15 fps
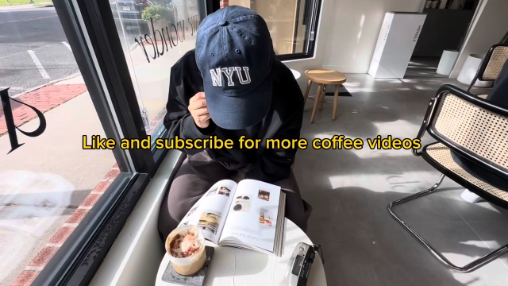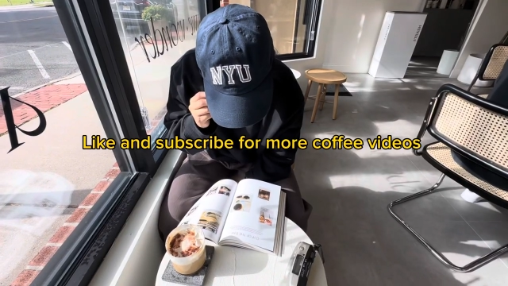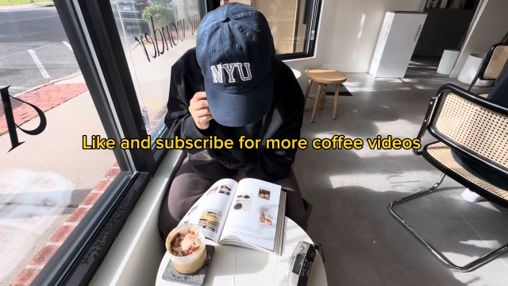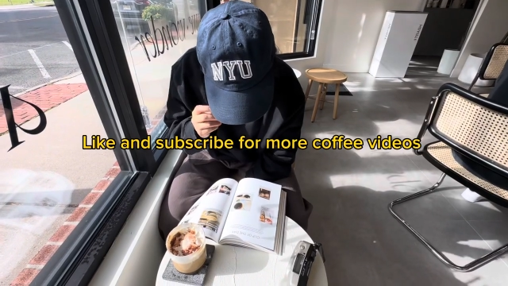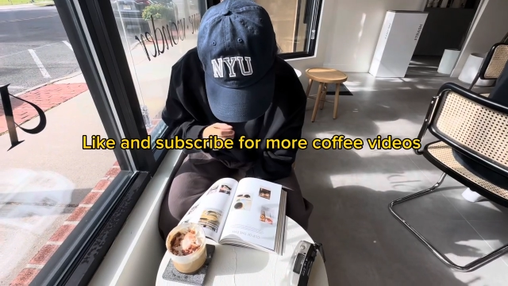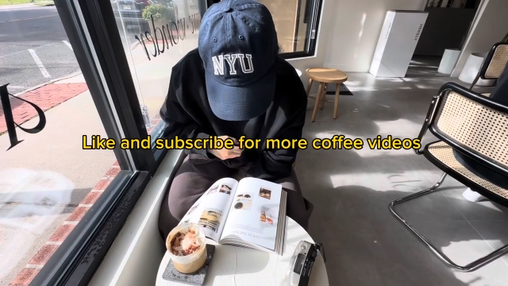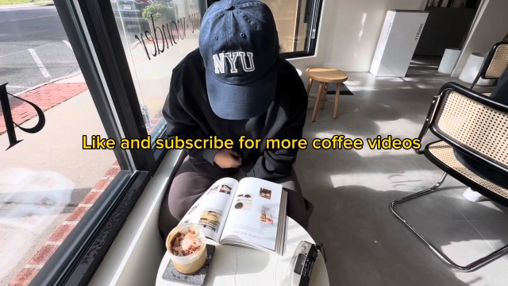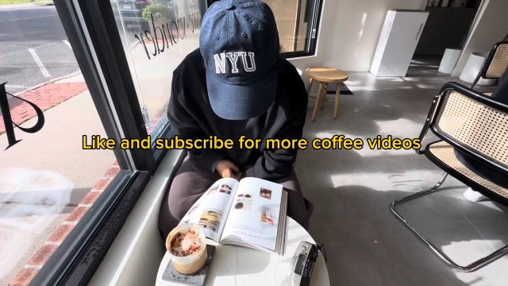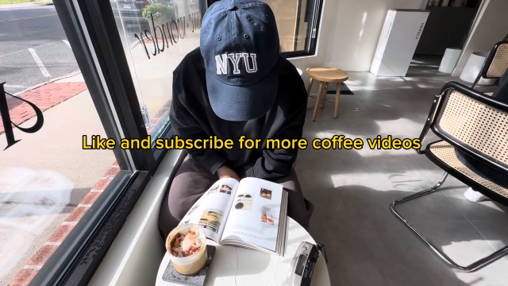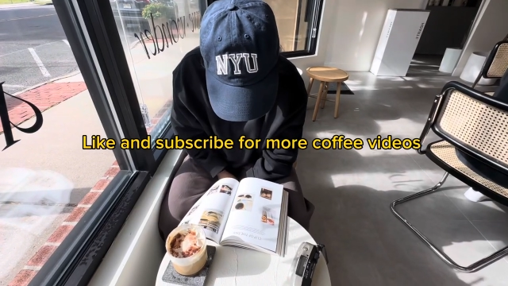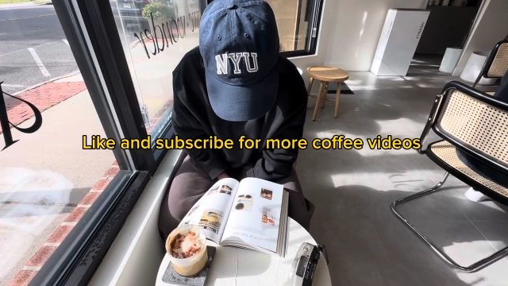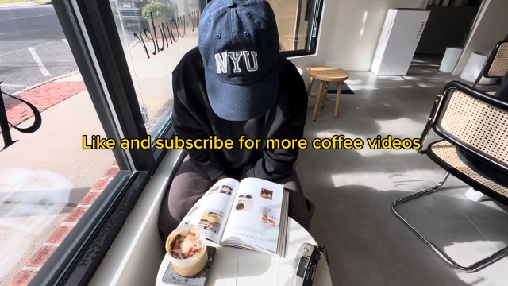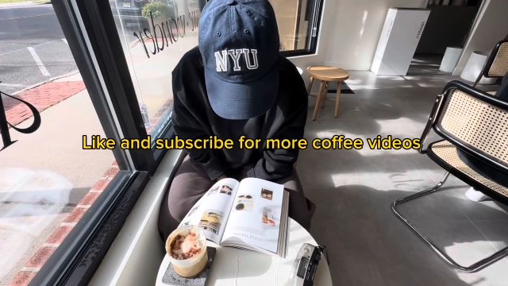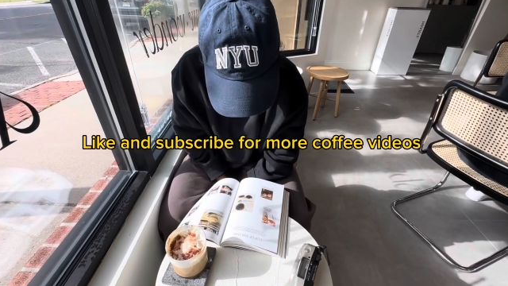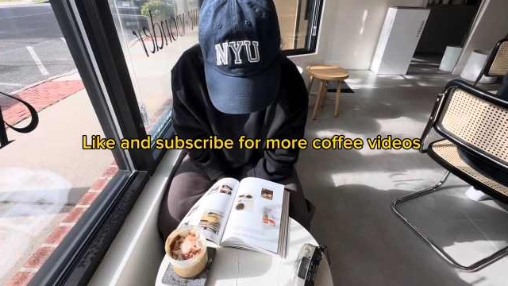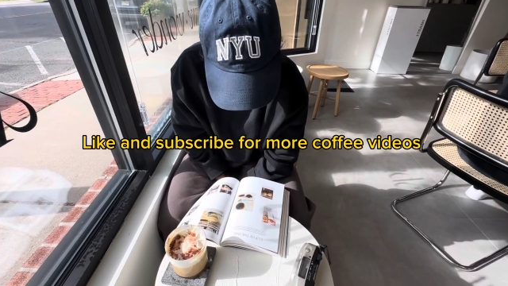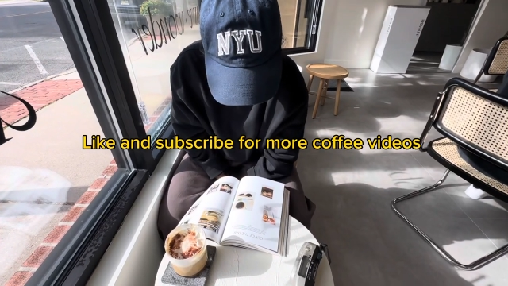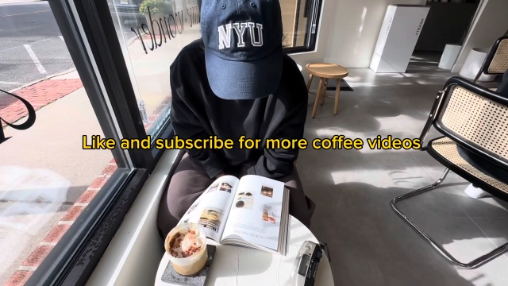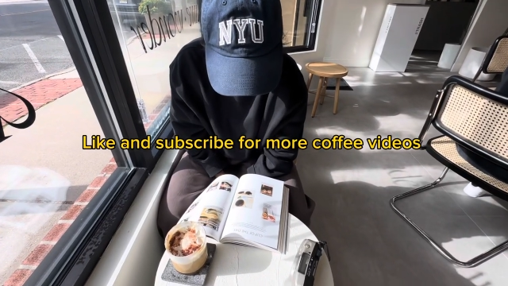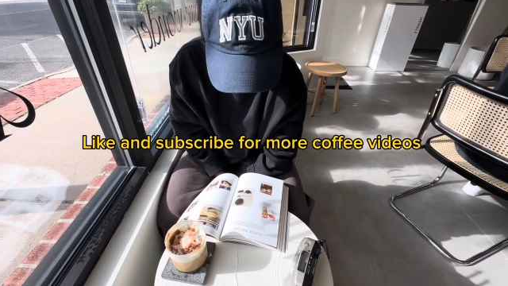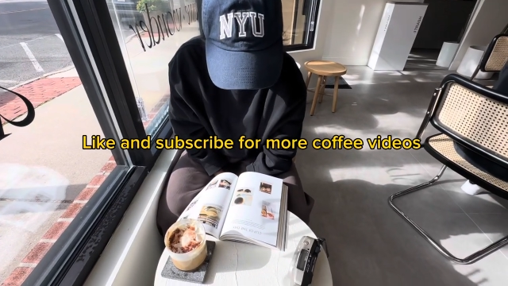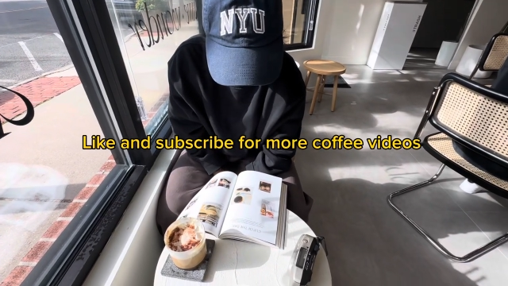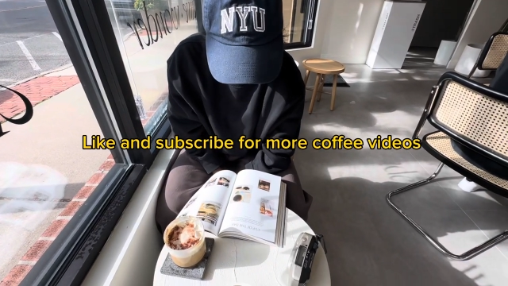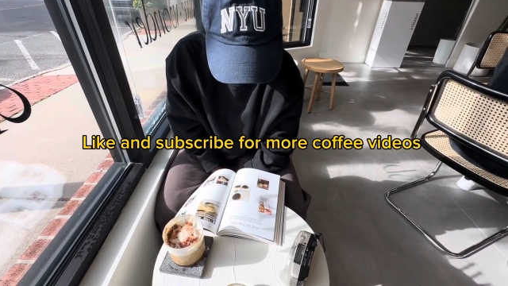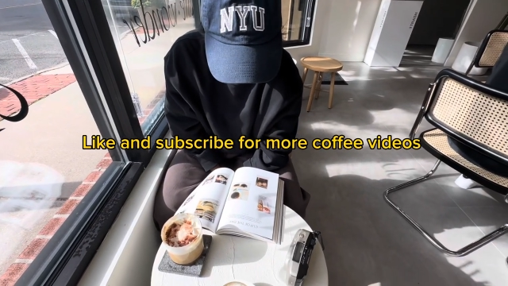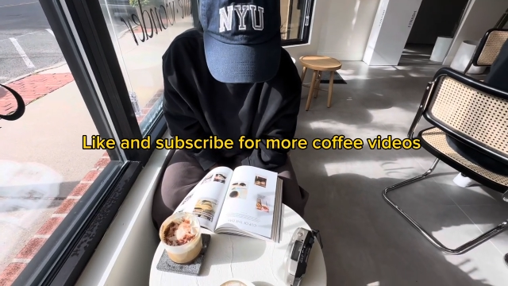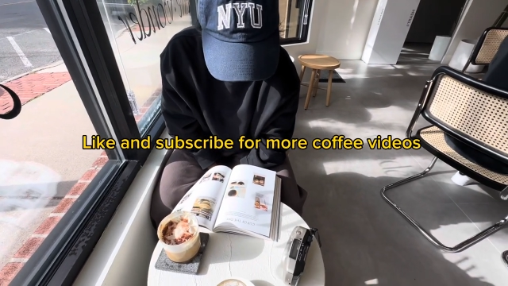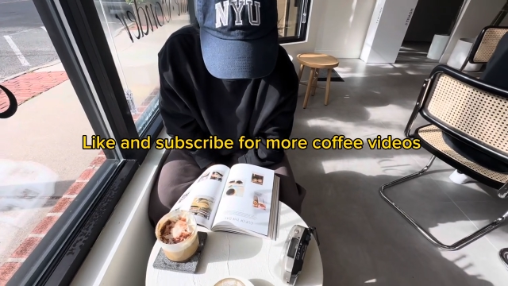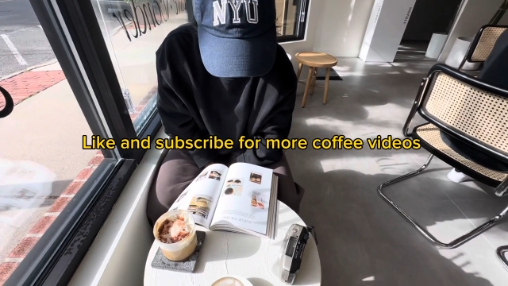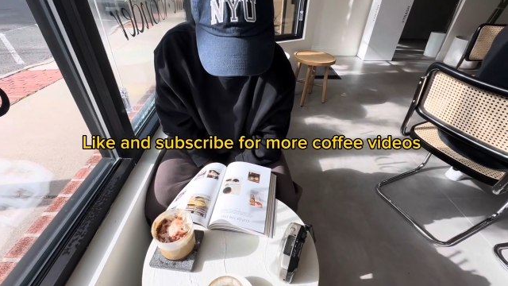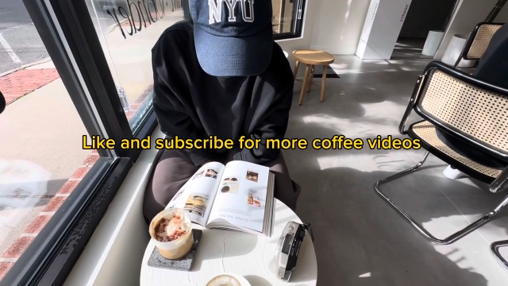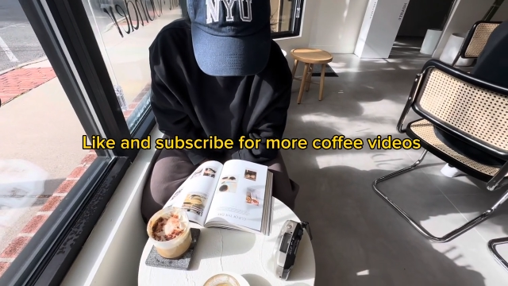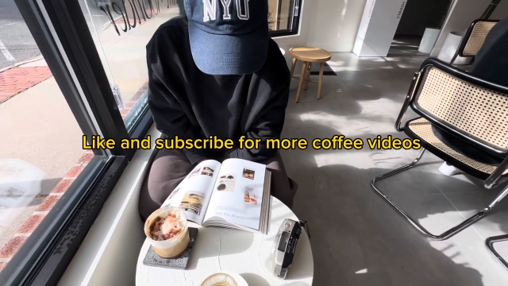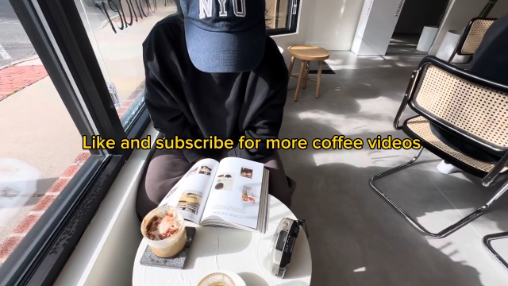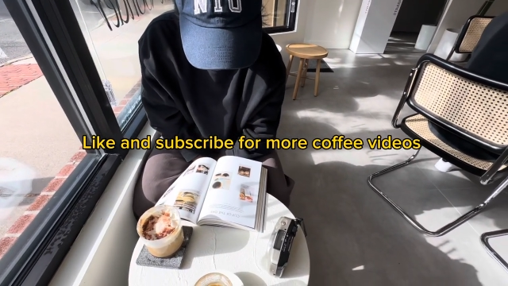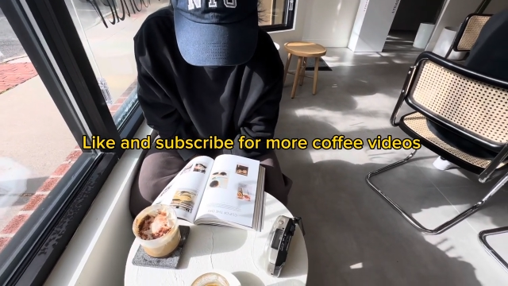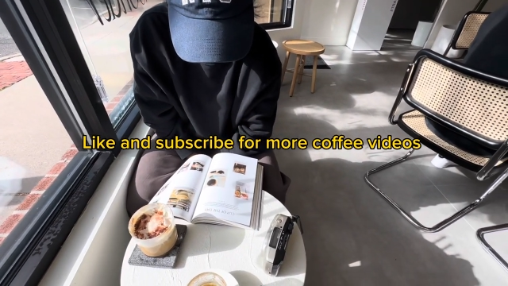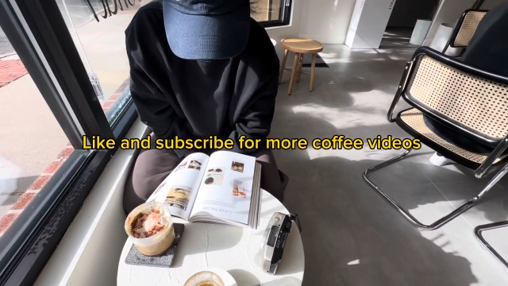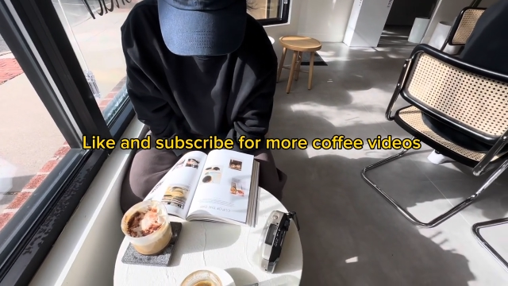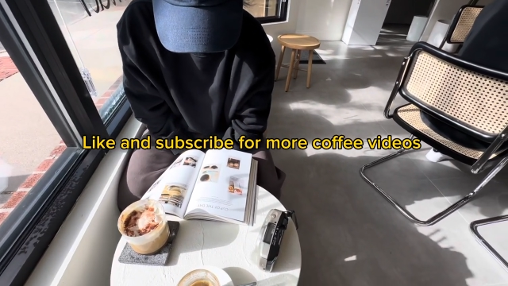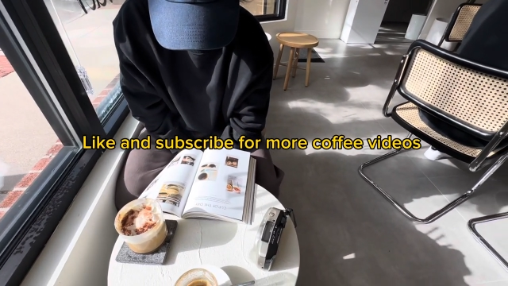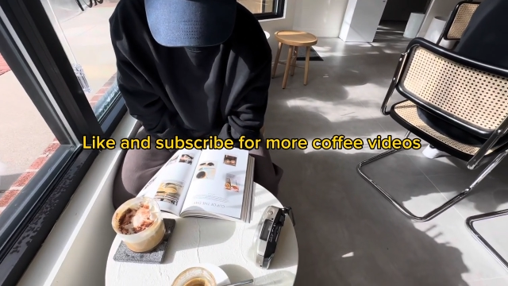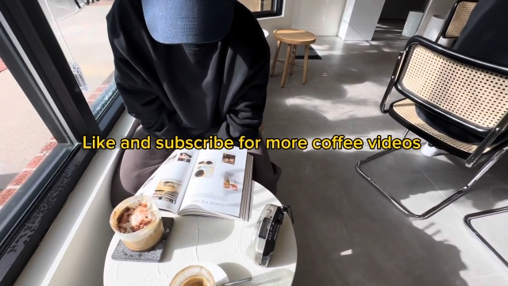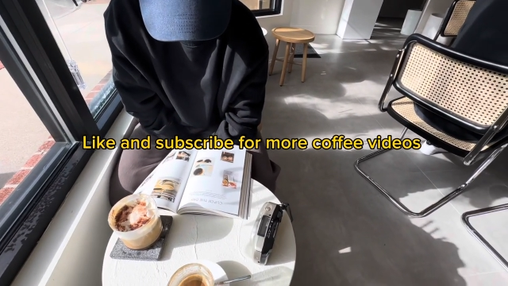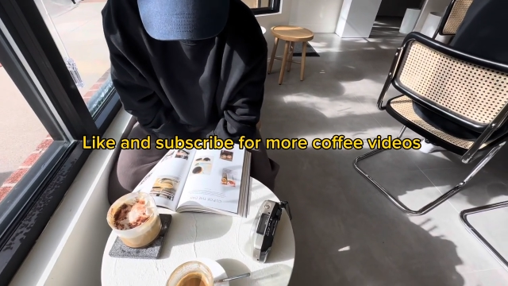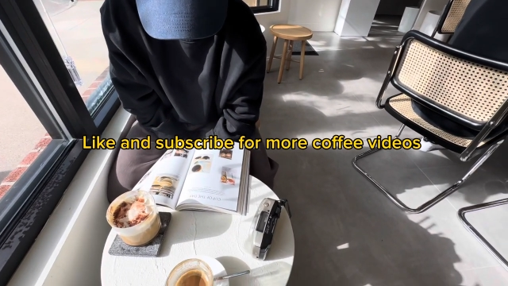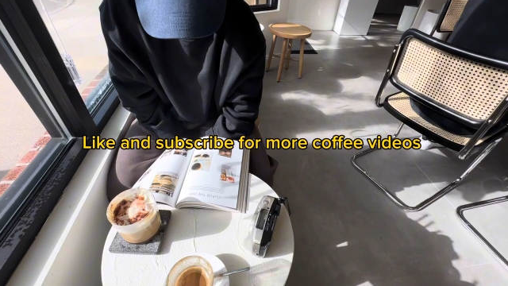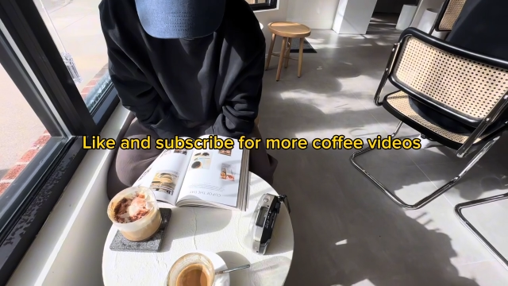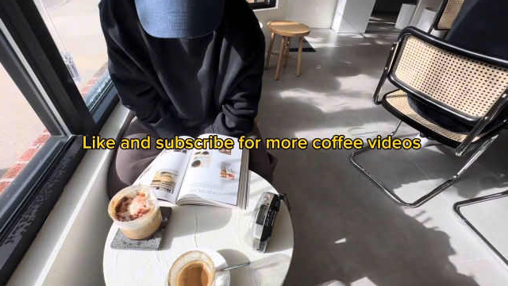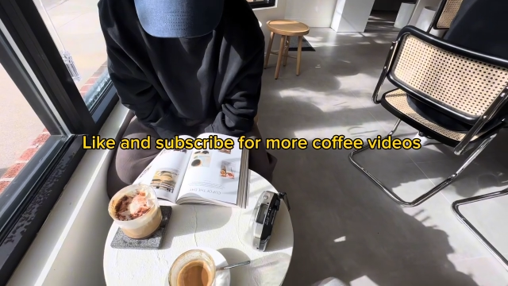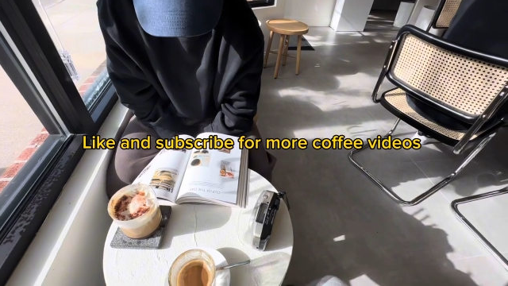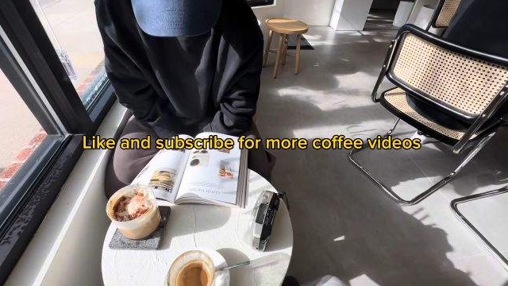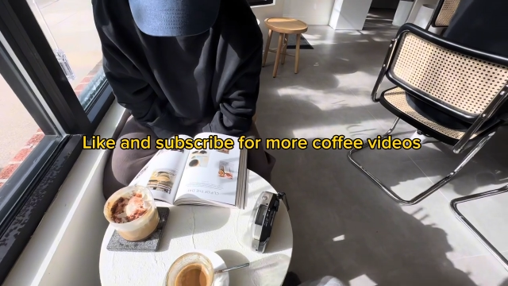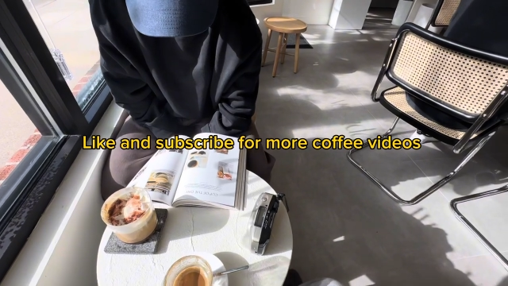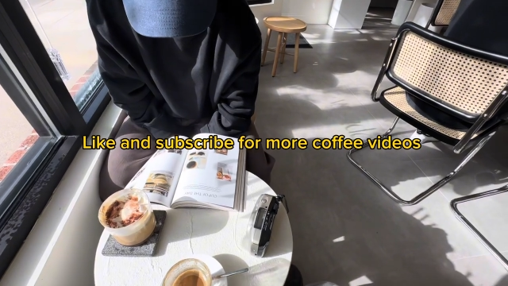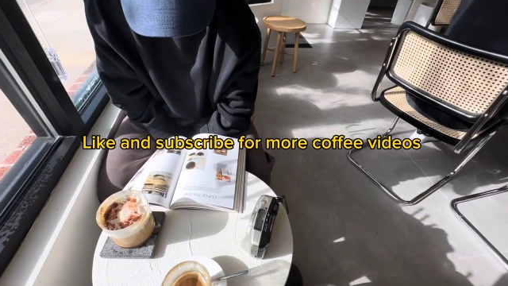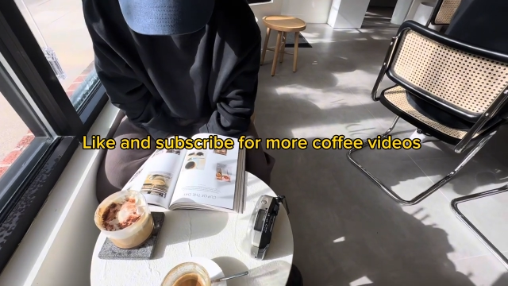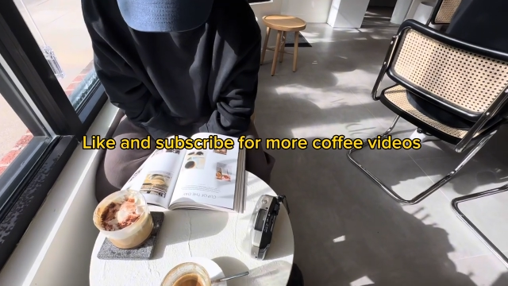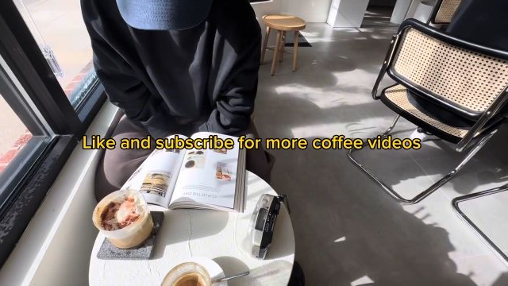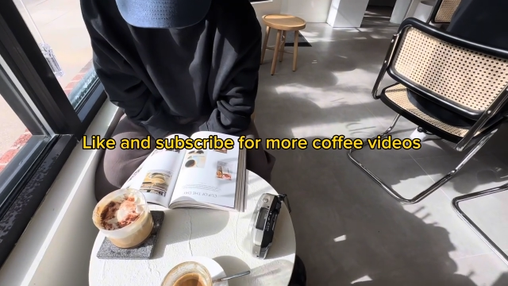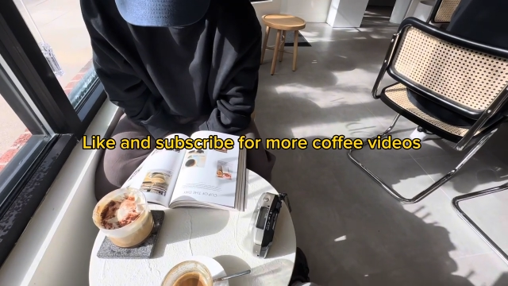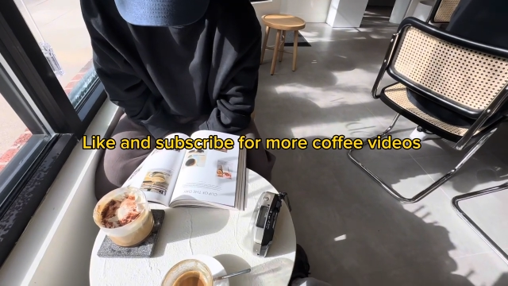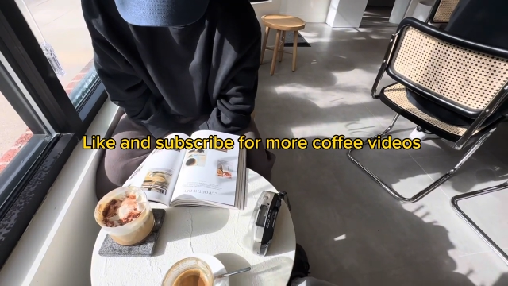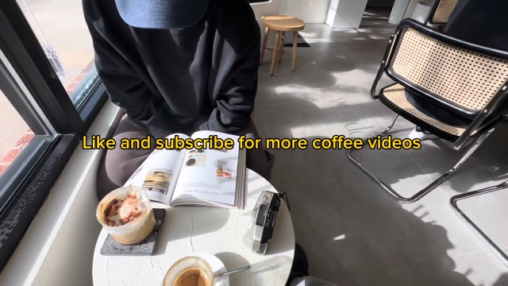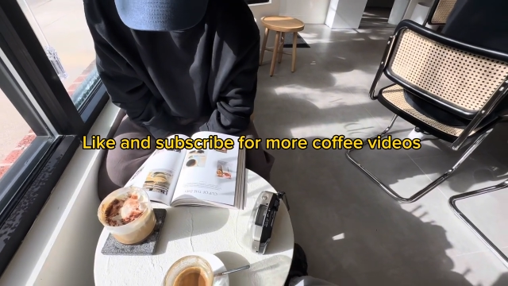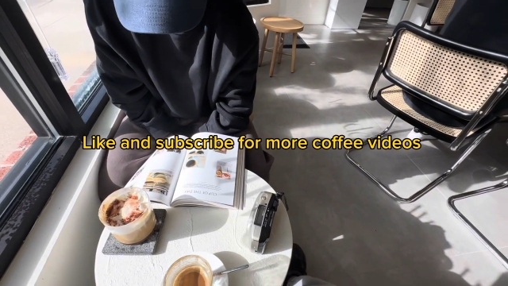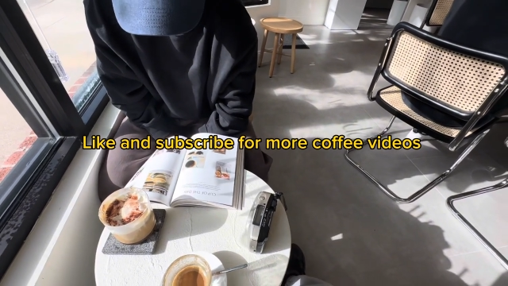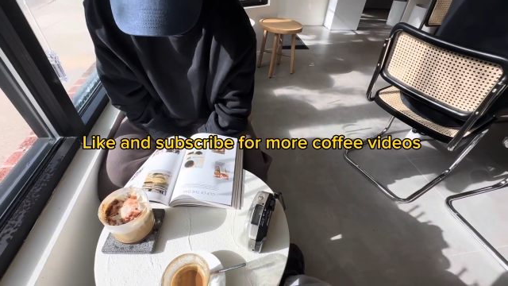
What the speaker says: [unreadable: no face in view]